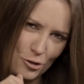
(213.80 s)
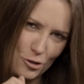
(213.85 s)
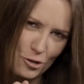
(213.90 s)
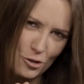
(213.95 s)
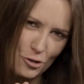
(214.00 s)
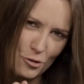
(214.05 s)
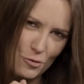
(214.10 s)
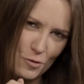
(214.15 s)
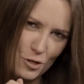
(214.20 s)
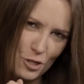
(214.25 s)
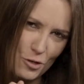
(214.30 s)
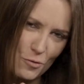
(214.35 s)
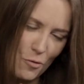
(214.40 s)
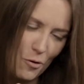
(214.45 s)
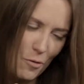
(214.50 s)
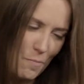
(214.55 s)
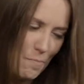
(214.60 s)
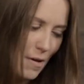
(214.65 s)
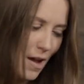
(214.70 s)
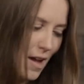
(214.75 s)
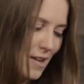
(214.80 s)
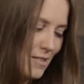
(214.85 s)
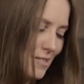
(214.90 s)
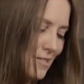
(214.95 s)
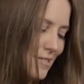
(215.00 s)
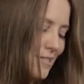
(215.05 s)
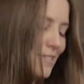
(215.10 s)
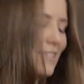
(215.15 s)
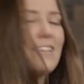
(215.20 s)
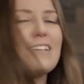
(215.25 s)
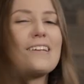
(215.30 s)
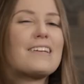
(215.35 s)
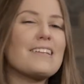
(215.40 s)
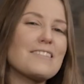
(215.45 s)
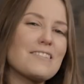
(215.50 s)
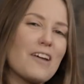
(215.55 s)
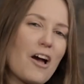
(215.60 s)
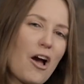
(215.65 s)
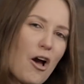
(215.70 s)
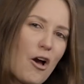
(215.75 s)
Do your best
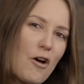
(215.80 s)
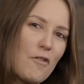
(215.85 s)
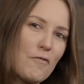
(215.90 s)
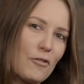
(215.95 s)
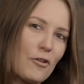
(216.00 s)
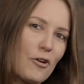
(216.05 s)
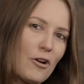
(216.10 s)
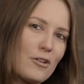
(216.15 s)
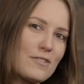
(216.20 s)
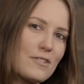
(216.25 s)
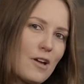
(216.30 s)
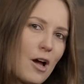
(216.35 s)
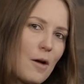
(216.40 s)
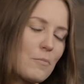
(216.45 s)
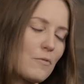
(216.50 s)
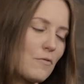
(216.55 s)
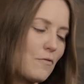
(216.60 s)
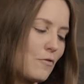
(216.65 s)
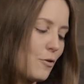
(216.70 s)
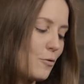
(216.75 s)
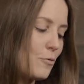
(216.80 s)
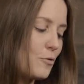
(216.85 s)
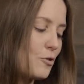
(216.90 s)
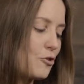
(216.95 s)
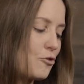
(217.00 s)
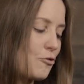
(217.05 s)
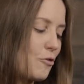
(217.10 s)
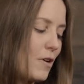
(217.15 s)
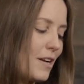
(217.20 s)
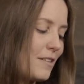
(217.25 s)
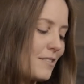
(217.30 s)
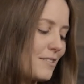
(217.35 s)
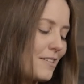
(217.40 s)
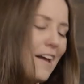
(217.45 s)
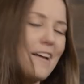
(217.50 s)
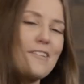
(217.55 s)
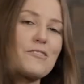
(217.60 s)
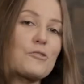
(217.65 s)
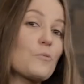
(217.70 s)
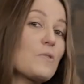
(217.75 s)
to hover on top of those strings,
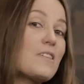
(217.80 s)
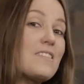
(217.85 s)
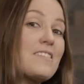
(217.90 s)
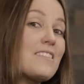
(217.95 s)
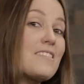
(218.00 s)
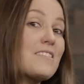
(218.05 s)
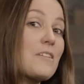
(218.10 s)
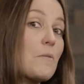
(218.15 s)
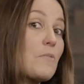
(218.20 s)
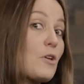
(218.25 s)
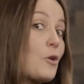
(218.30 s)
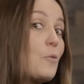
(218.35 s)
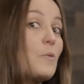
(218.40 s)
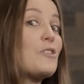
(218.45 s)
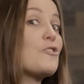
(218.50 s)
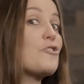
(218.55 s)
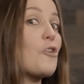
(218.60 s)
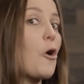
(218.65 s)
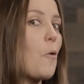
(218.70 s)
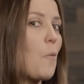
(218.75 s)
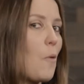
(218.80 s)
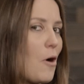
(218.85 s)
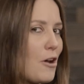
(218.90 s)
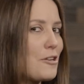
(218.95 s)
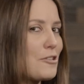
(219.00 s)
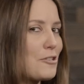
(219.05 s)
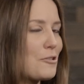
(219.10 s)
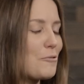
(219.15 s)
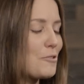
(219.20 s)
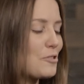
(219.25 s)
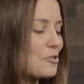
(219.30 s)
okay? So this is something we don't want to do.